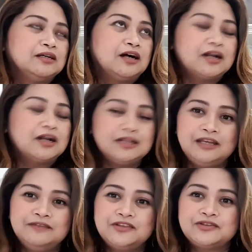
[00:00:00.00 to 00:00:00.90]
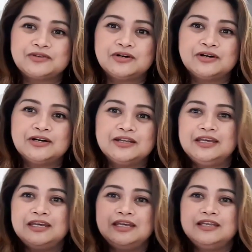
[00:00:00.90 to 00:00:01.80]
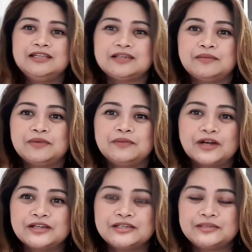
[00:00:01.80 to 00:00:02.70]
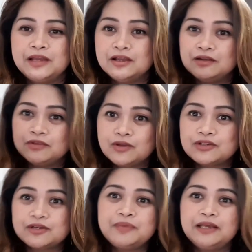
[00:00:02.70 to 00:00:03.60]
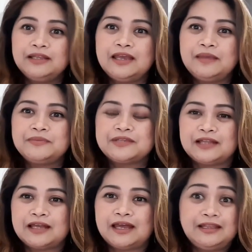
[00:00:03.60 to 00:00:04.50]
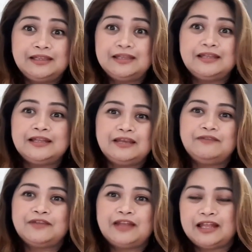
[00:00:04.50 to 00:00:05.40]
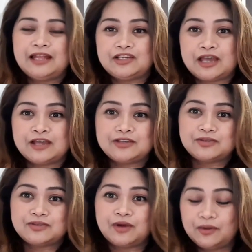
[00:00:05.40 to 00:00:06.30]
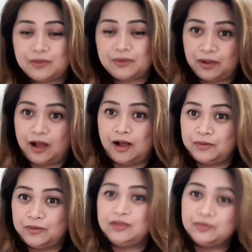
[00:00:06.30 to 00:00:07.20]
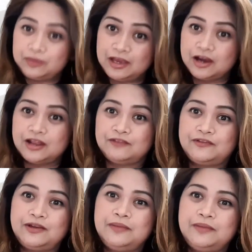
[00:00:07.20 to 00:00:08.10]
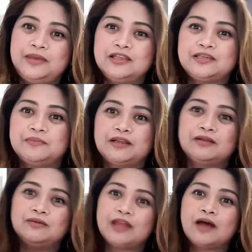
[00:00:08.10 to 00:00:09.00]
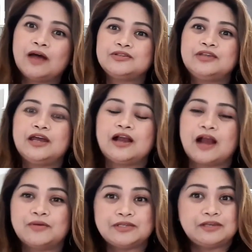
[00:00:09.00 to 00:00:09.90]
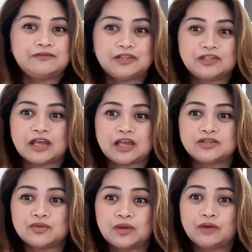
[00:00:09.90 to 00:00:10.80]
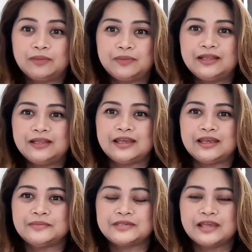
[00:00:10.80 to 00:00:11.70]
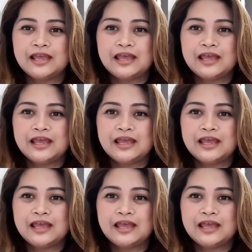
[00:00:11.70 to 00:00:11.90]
Harley Davidson, and some are Marks and Spencer. Those are big names that I didn't even had the chance to work with here in the Philippines. But when I was there, I was given a chance to work with big names.